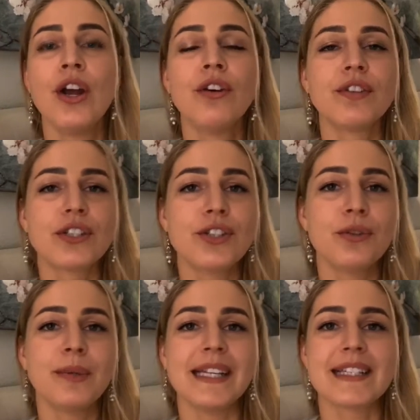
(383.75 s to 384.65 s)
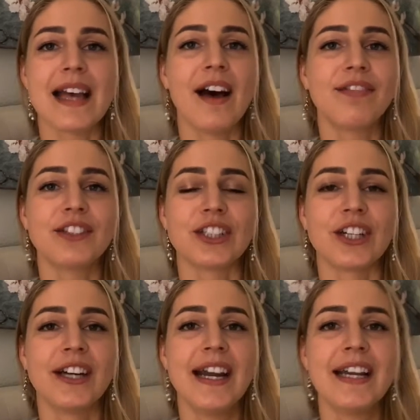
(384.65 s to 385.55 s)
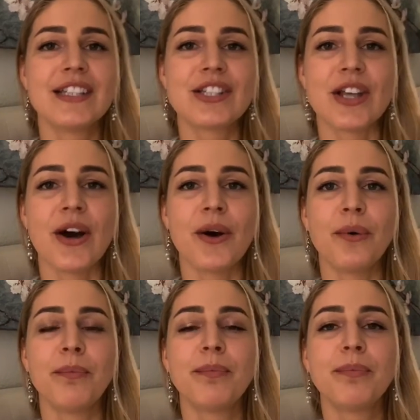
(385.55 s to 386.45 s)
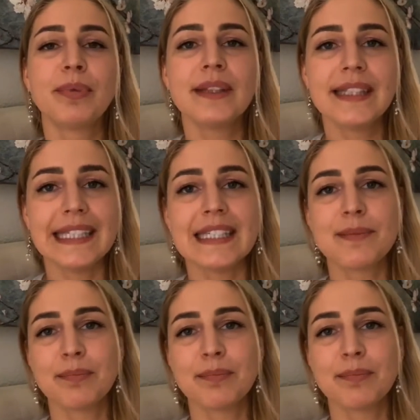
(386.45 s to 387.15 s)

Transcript: for 2 weeks after. So please